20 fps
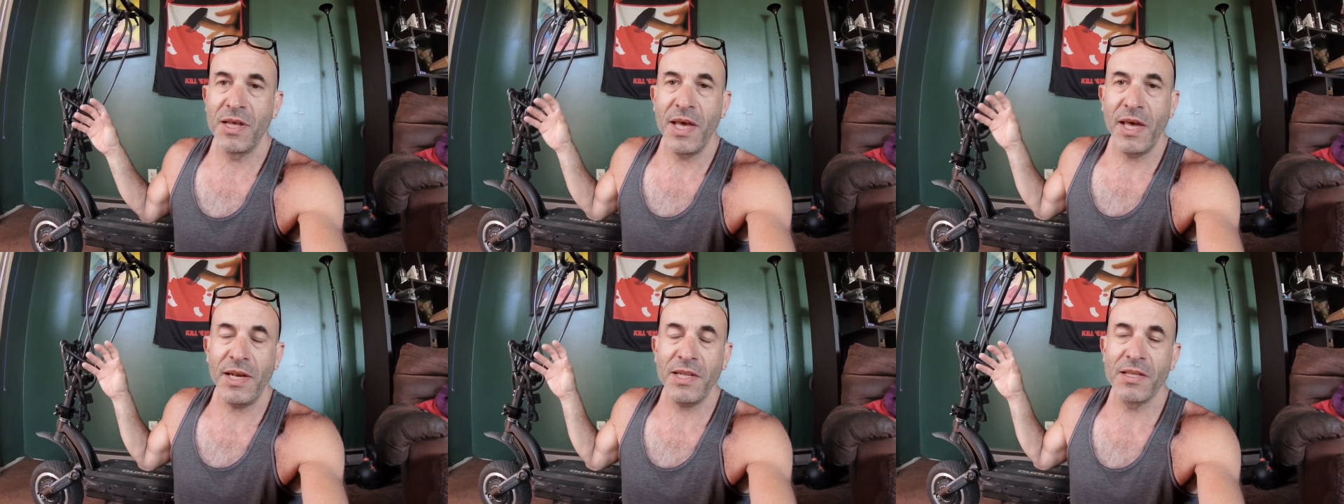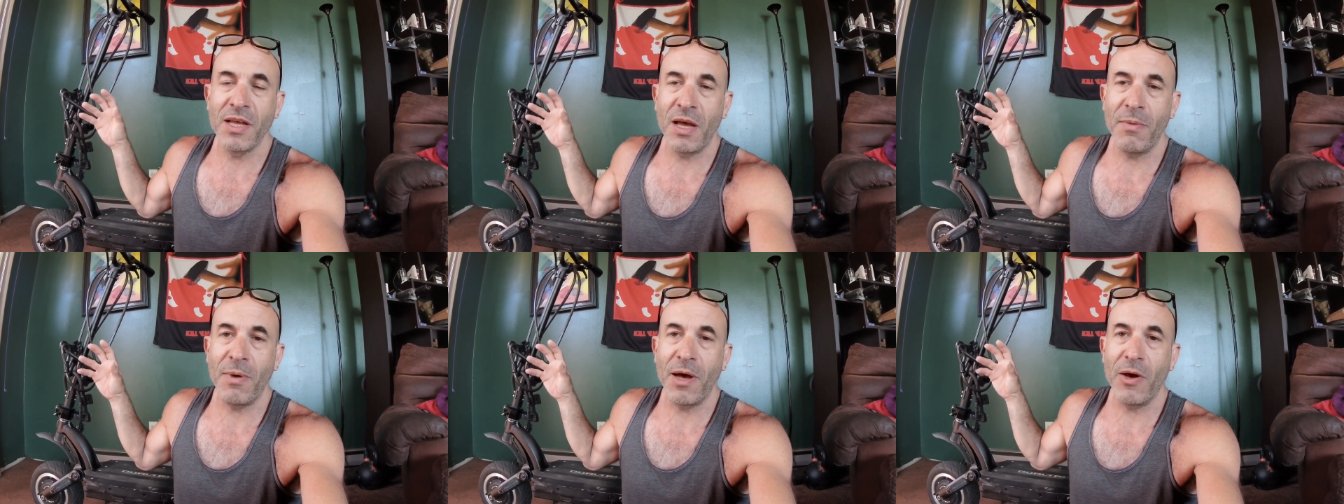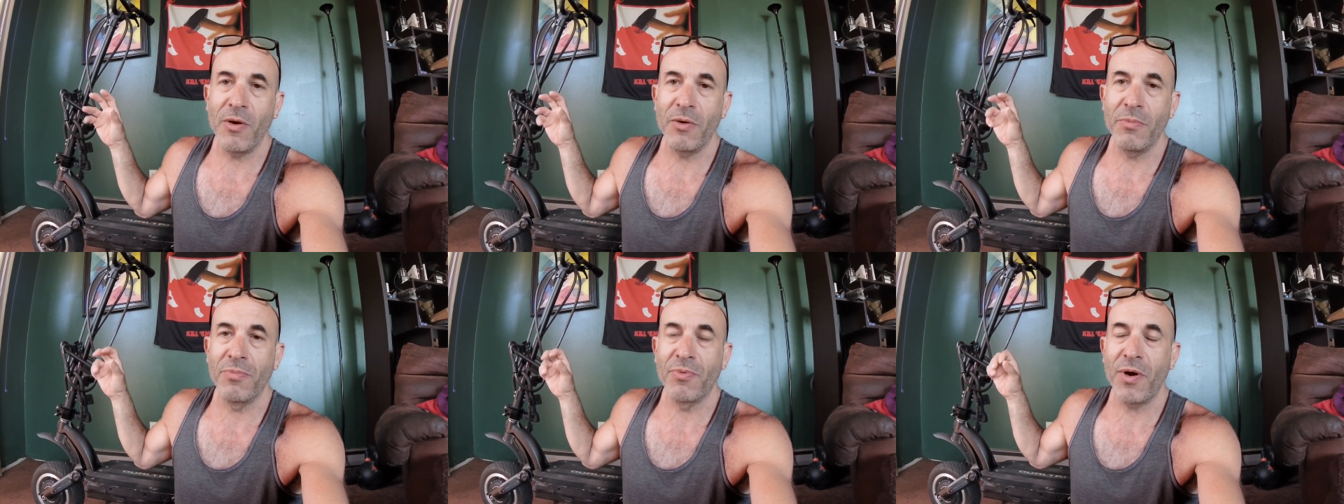Anytime I
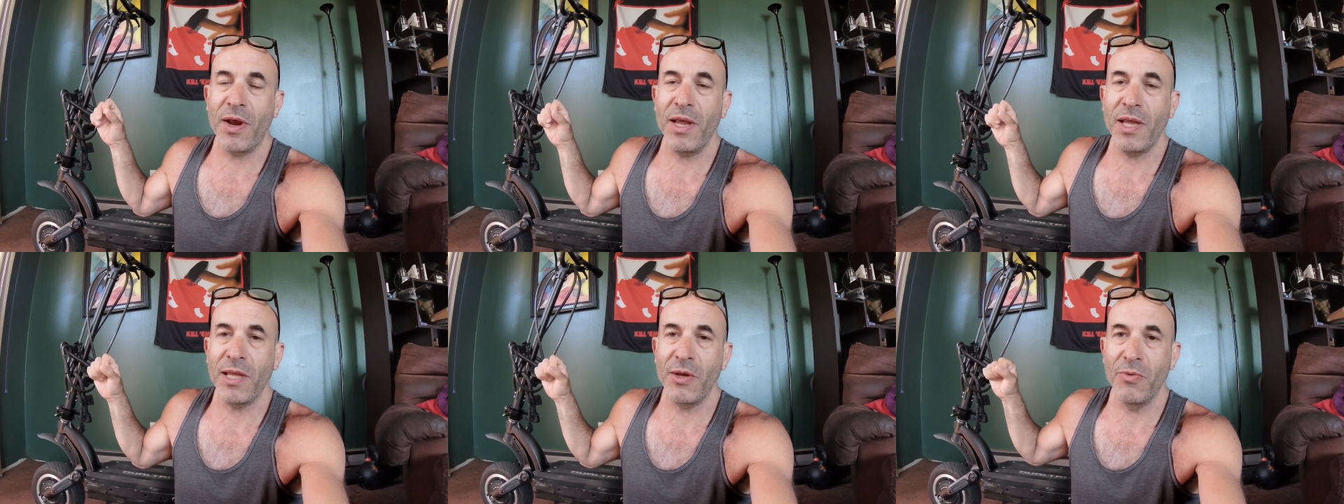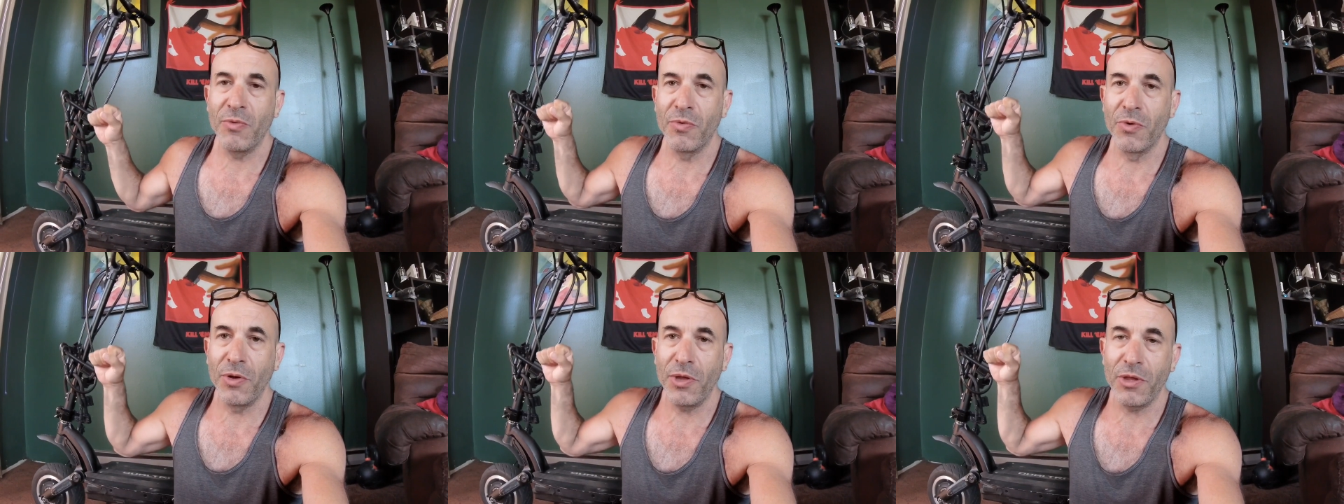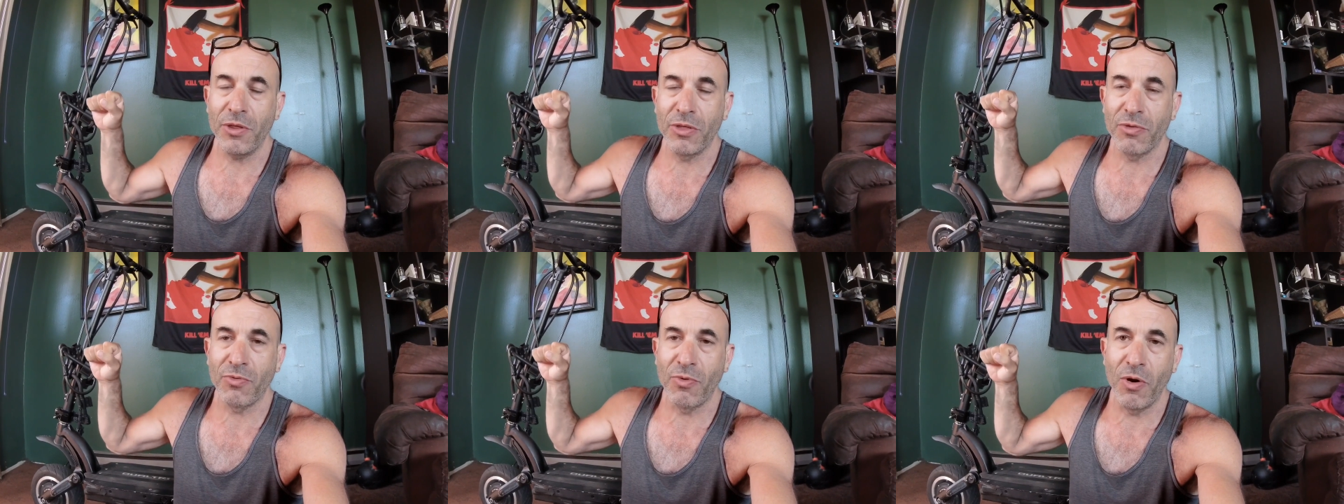would brake, it would really
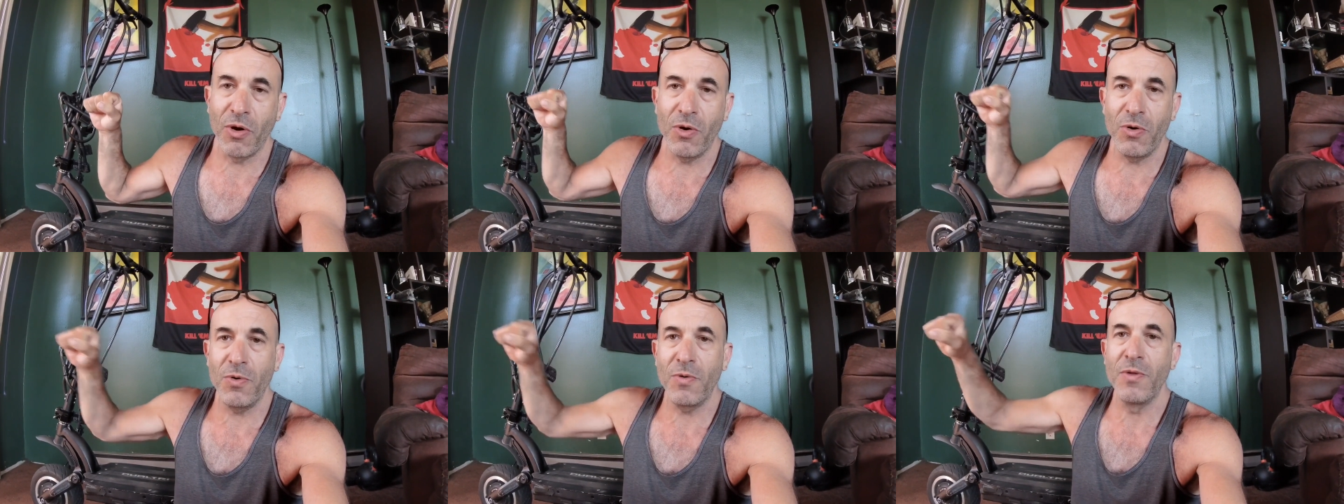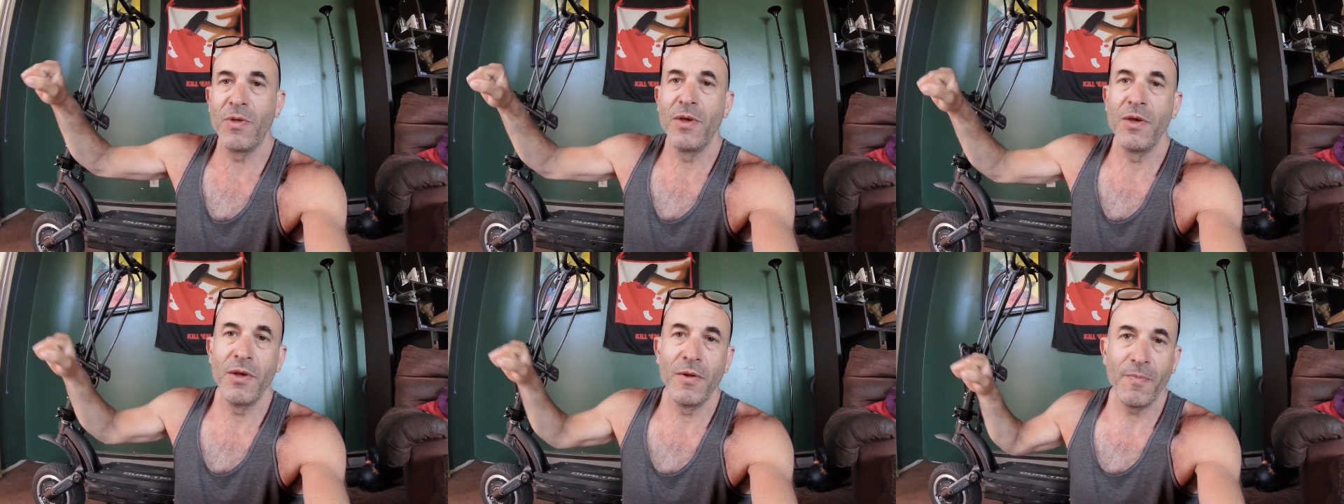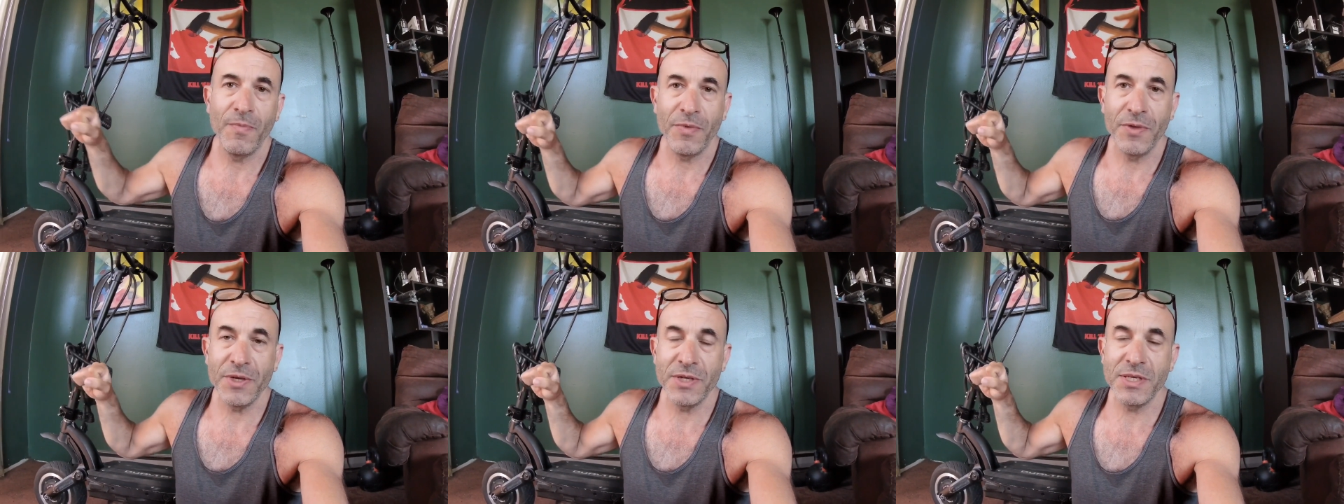throw
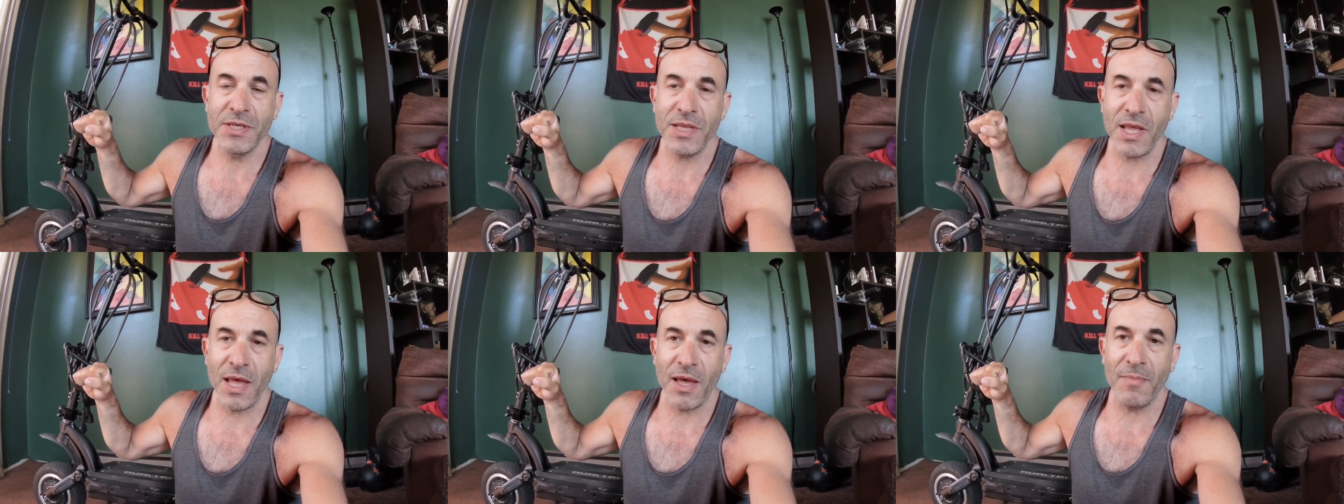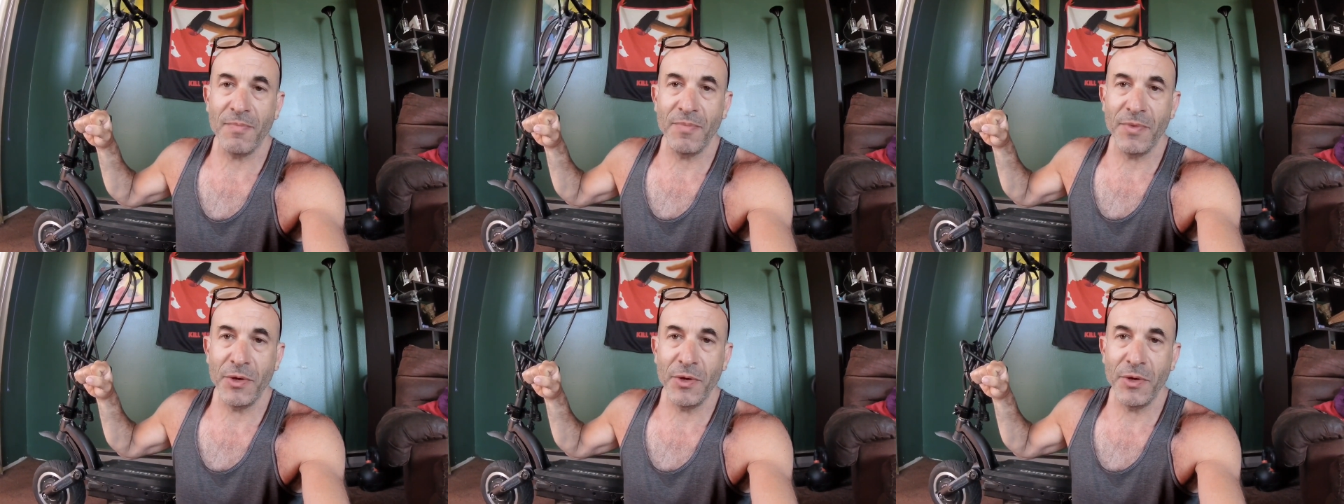the stem.